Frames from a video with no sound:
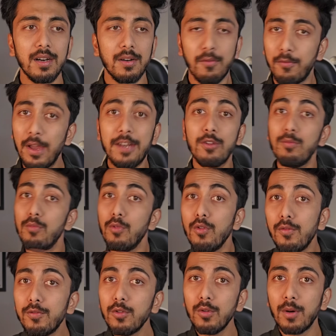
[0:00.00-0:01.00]
when you
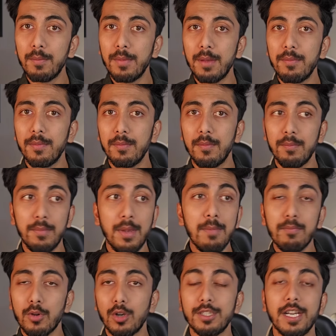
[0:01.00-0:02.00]
move to a
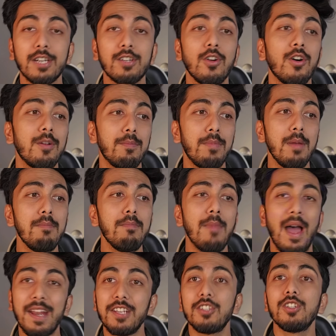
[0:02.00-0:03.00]
BIM project or BIM
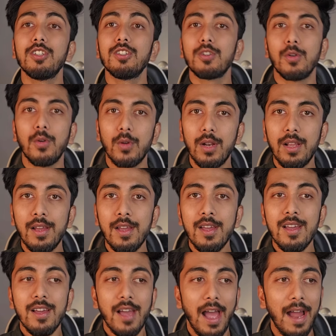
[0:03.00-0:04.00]
manager's role,
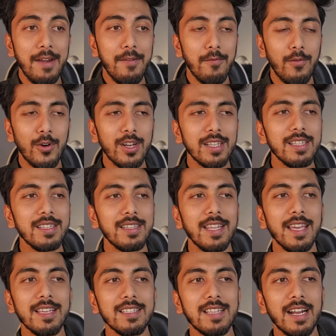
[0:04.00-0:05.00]
and what are the
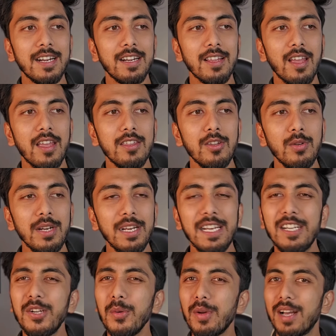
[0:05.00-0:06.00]
things that you
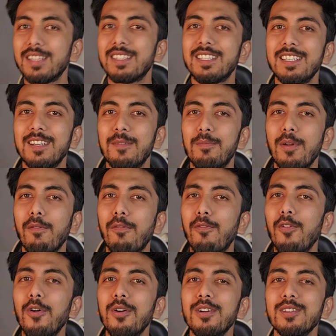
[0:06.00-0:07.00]
need to consider
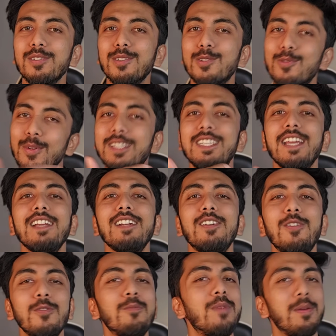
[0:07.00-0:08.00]
before
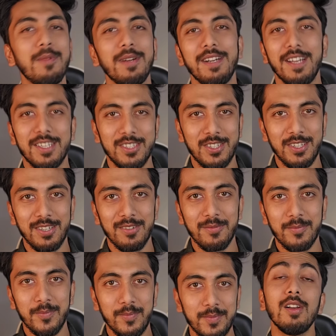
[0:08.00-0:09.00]
switching to BIM industry.
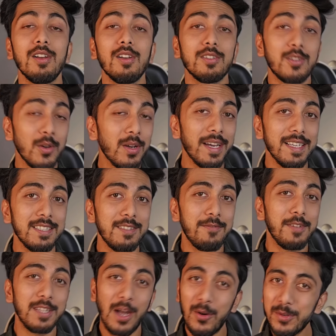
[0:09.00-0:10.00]
So guys,
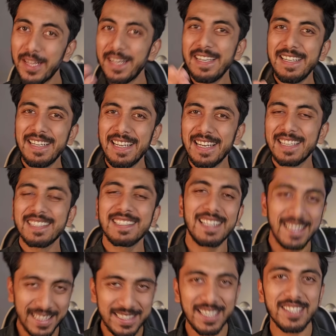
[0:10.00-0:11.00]
without any delays,
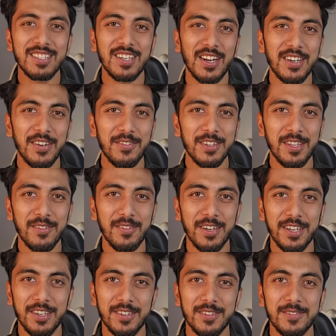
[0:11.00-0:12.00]
let's get started with the
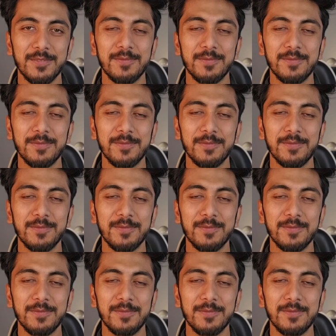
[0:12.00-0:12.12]
video.